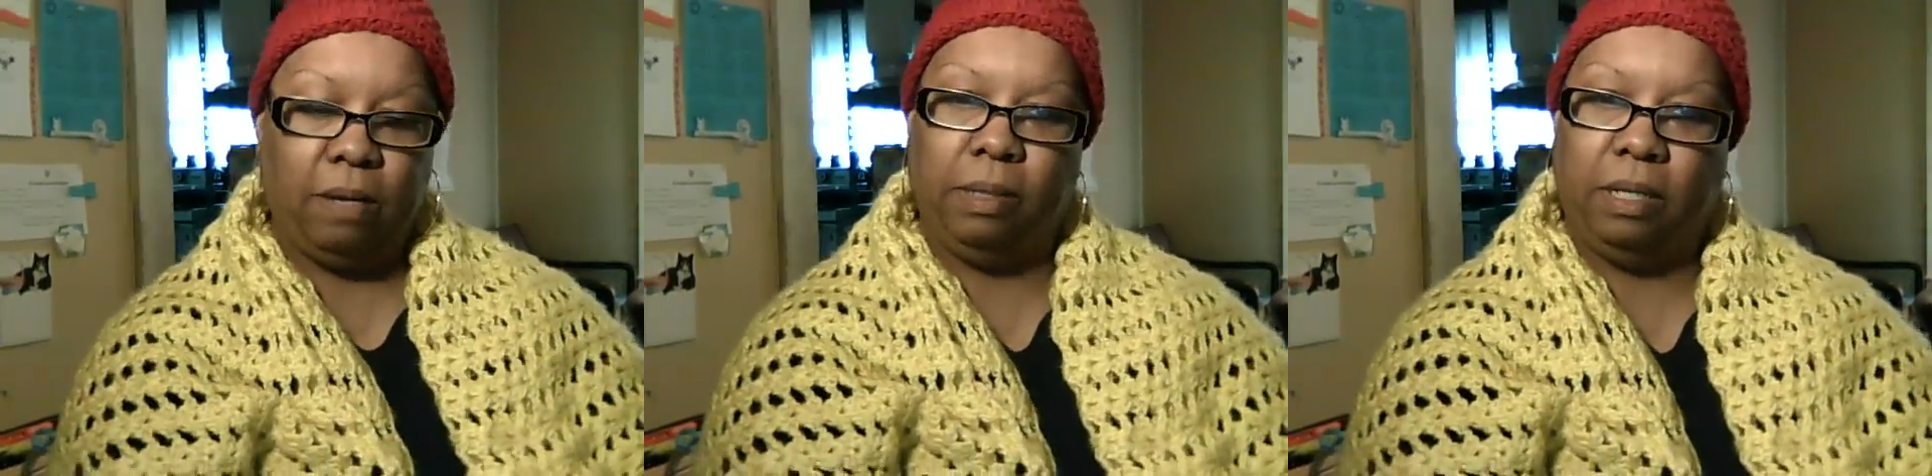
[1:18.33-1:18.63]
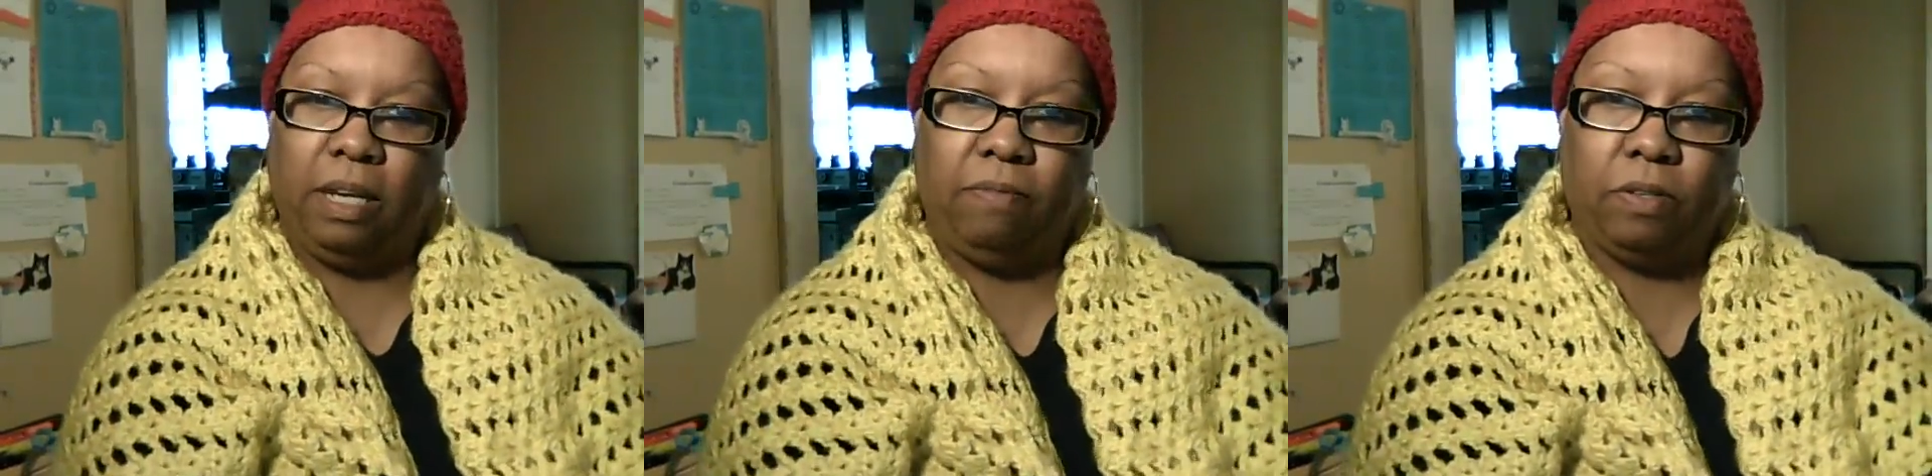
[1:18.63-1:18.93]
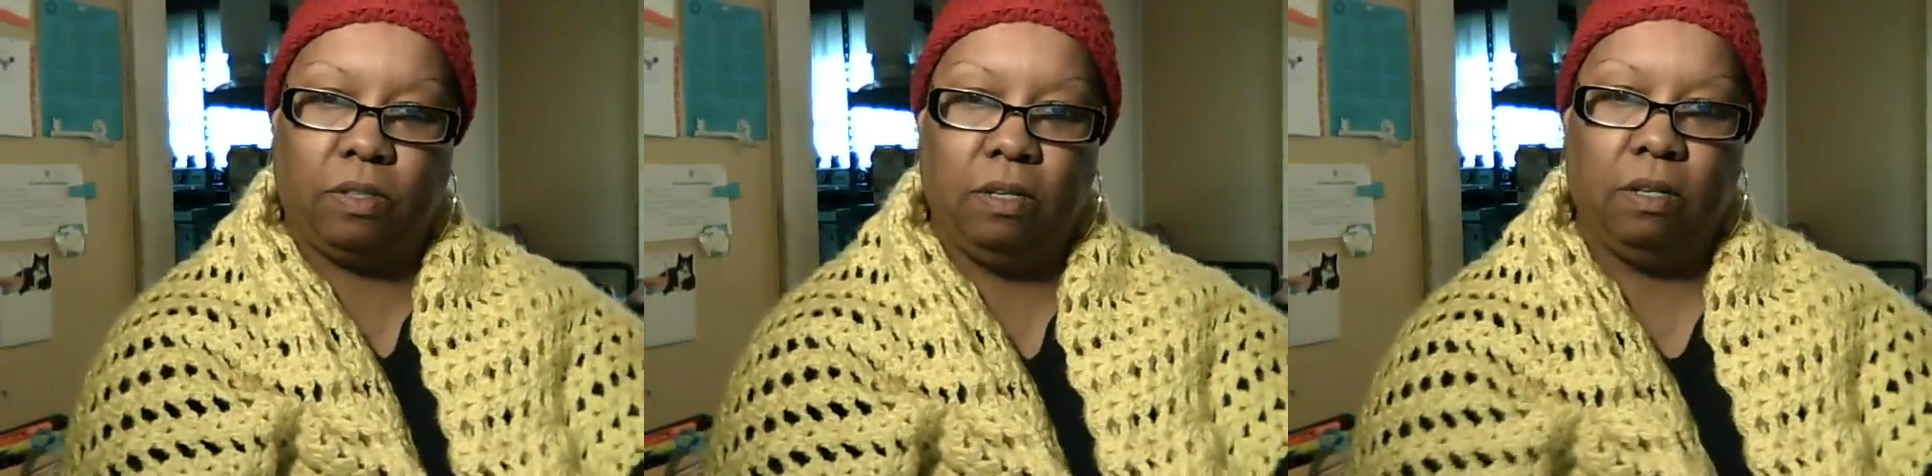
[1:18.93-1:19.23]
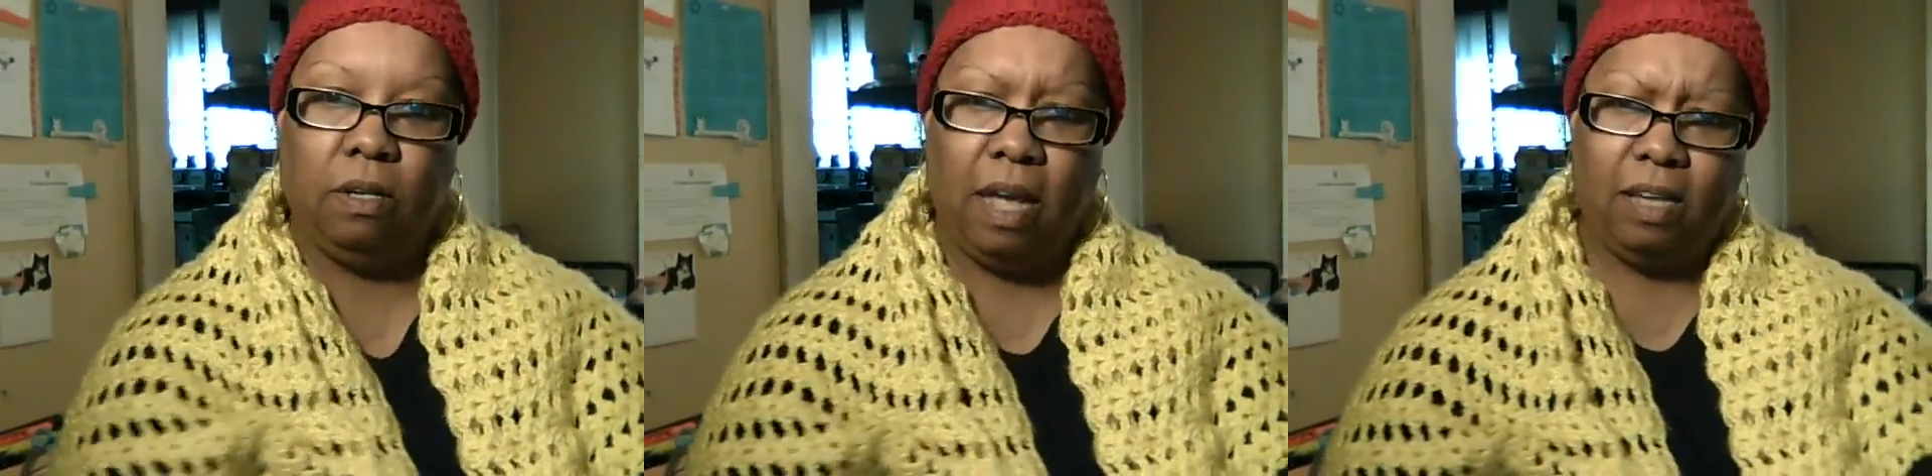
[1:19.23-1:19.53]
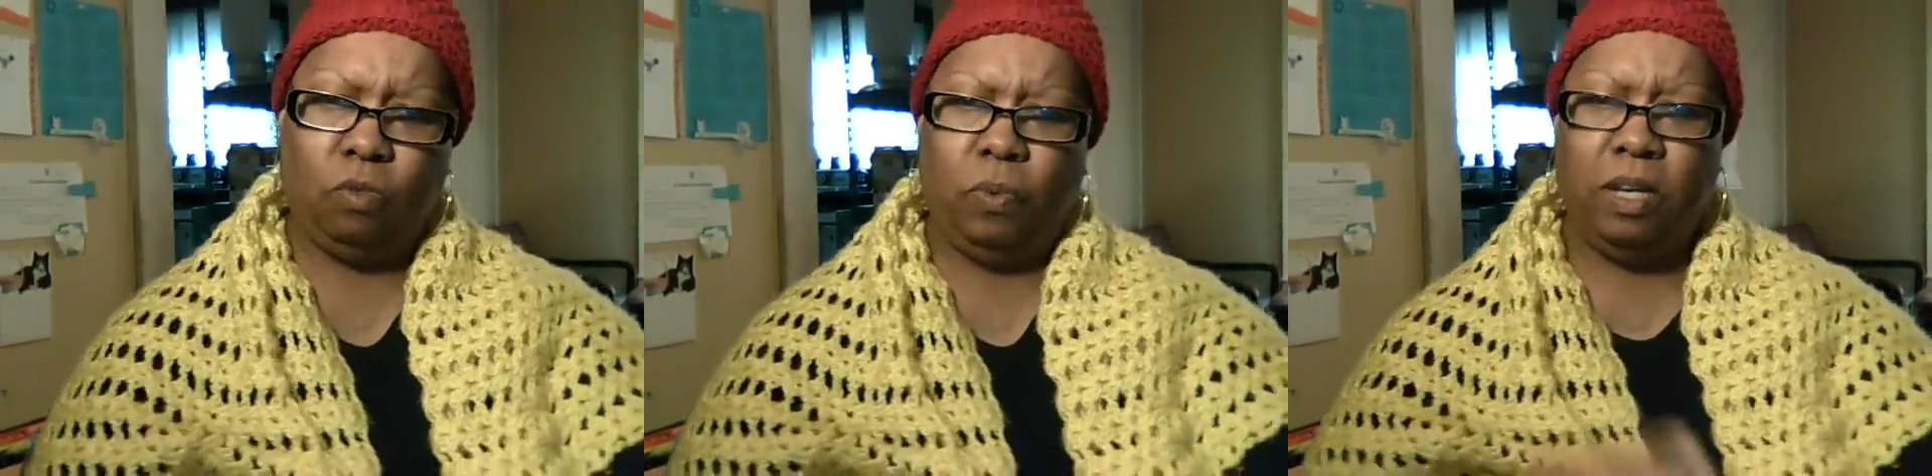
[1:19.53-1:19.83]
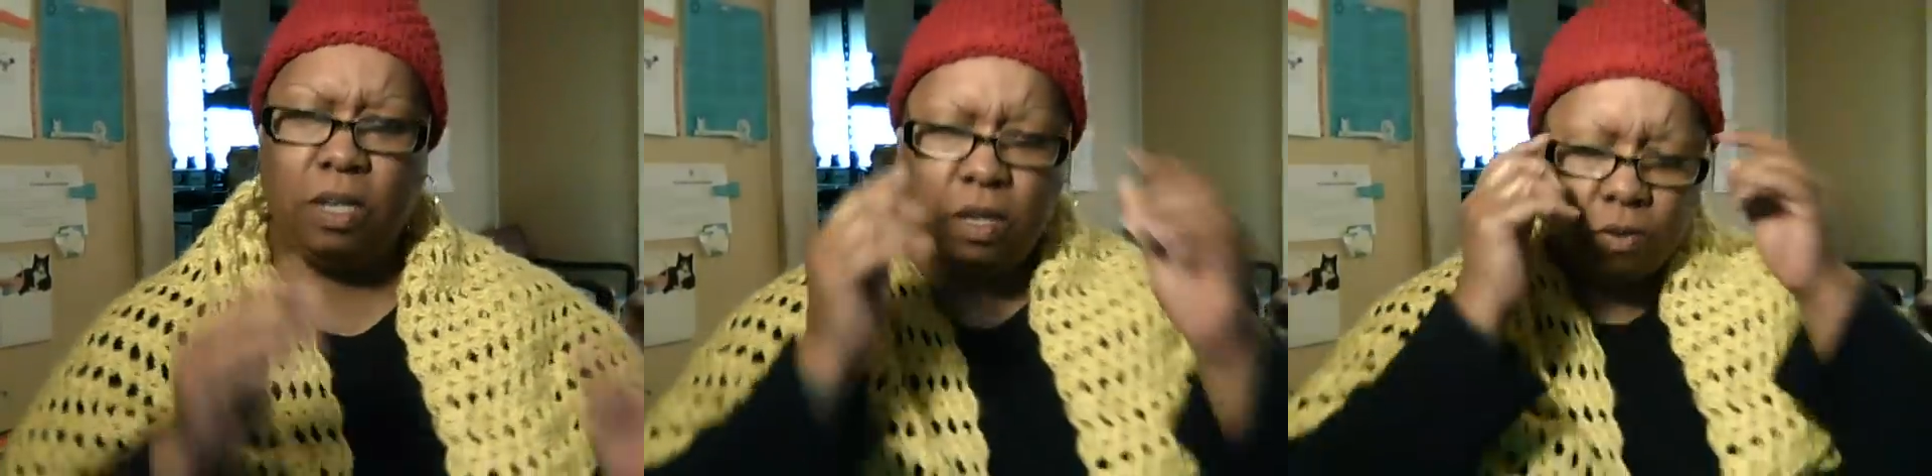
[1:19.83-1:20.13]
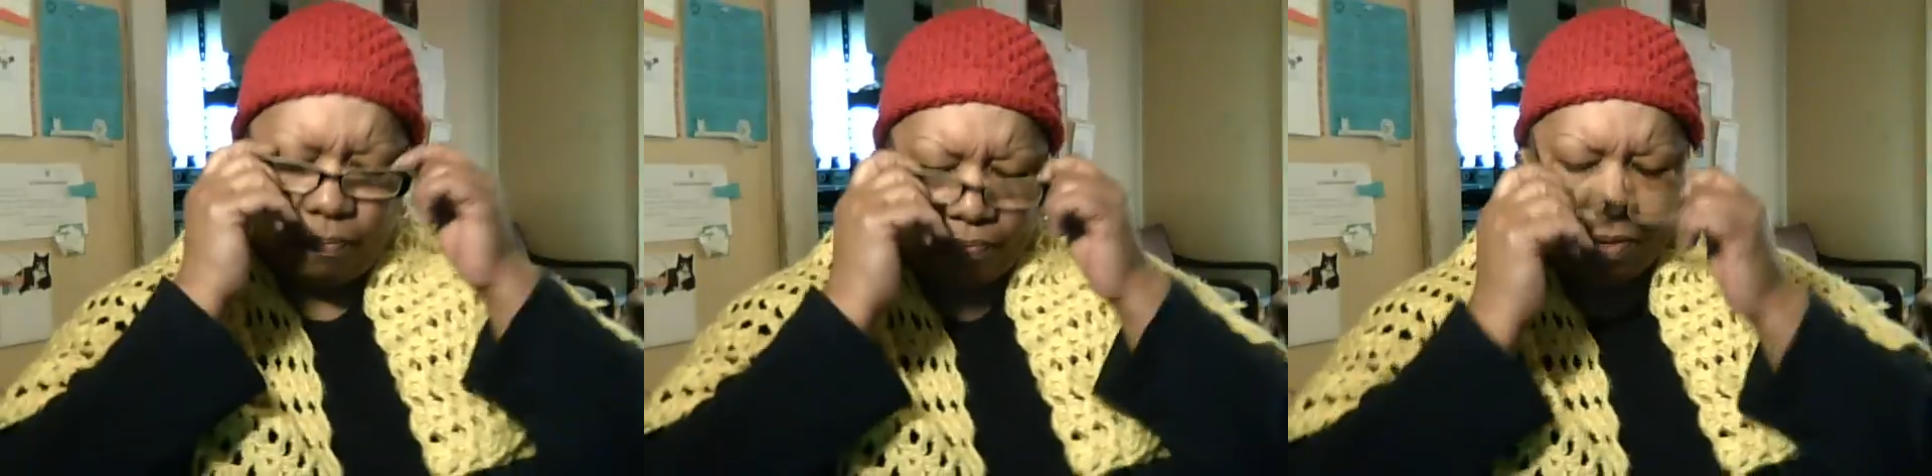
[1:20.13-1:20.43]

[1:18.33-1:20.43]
of believers? As we do.